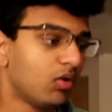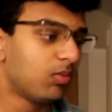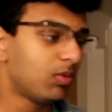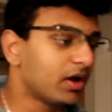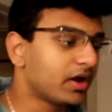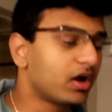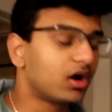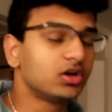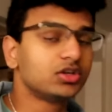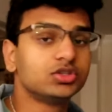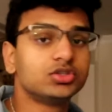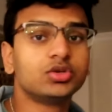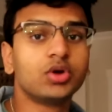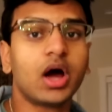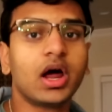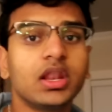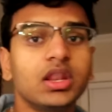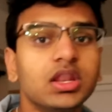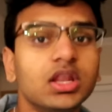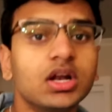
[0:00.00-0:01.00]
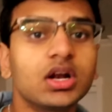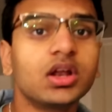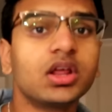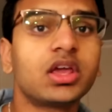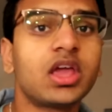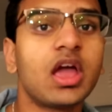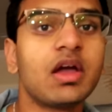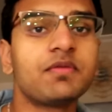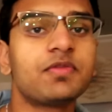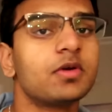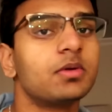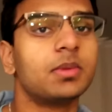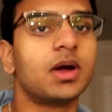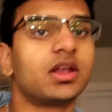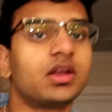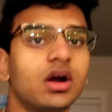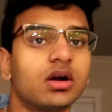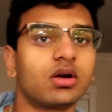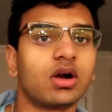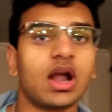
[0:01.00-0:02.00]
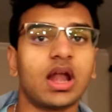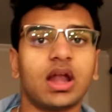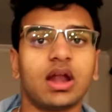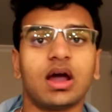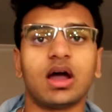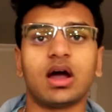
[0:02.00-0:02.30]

Oh my god. Dude, I literally can't feel my tongue right